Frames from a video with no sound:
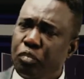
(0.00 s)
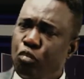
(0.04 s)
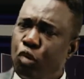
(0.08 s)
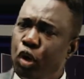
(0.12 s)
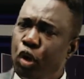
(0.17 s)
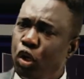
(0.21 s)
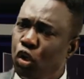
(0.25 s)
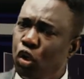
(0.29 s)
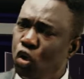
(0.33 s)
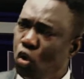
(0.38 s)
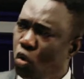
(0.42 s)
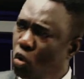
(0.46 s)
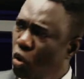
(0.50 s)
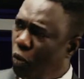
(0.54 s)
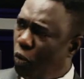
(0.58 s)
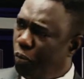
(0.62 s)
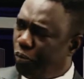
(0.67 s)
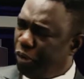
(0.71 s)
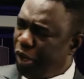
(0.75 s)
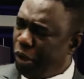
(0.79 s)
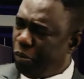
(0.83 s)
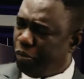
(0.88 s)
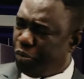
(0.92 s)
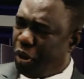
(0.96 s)
you could
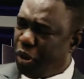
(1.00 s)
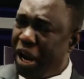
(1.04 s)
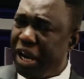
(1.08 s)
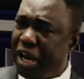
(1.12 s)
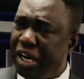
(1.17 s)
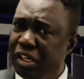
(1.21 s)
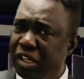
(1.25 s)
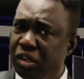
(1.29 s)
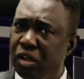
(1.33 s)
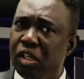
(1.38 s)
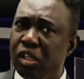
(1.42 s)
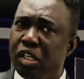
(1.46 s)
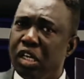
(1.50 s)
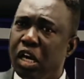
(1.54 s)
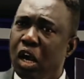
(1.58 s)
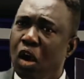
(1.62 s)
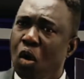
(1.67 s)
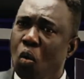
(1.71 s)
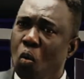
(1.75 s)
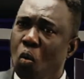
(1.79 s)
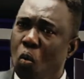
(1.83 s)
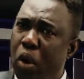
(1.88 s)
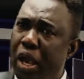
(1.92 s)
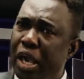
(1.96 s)
pinpoint
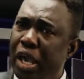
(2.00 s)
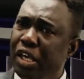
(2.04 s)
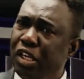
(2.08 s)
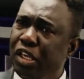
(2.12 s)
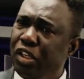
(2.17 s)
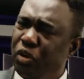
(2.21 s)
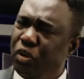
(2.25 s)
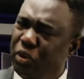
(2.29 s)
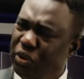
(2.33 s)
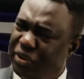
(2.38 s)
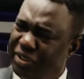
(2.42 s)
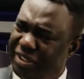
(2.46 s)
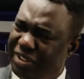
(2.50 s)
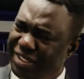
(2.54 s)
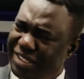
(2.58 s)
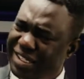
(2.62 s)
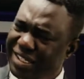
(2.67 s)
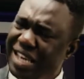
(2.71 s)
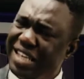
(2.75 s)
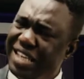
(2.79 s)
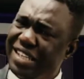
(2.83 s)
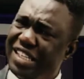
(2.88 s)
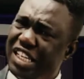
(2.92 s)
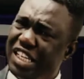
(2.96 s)
when you
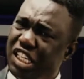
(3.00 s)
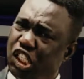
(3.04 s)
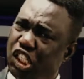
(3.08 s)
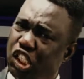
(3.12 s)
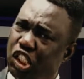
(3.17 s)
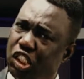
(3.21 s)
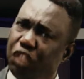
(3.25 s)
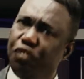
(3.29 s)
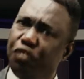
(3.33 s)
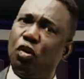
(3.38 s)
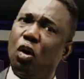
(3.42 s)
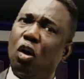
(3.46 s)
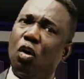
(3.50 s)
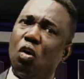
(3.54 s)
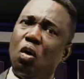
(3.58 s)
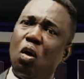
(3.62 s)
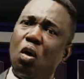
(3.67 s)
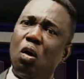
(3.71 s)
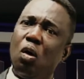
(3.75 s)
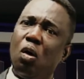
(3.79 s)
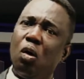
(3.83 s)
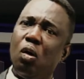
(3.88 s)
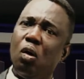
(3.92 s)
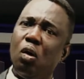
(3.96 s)
sense the shift of
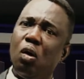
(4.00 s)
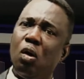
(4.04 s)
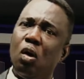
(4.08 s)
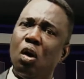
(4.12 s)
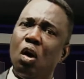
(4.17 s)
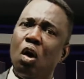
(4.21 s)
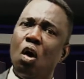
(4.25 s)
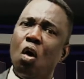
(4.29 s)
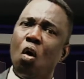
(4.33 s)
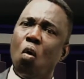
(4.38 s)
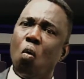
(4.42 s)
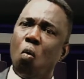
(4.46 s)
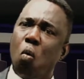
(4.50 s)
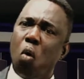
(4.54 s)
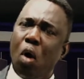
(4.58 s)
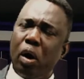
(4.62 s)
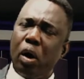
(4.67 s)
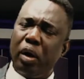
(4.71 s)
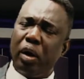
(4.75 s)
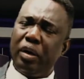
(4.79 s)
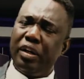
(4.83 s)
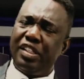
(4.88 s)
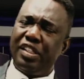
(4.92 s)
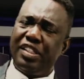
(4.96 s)
God. One
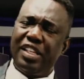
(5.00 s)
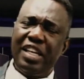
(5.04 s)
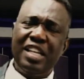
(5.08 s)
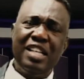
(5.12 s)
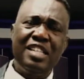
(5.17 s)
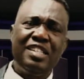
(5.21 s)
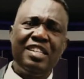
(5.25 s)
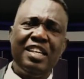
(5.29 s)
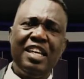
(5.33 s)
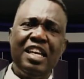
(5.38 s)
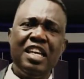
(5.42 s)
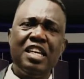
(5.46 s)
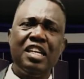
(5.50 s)
of the things, he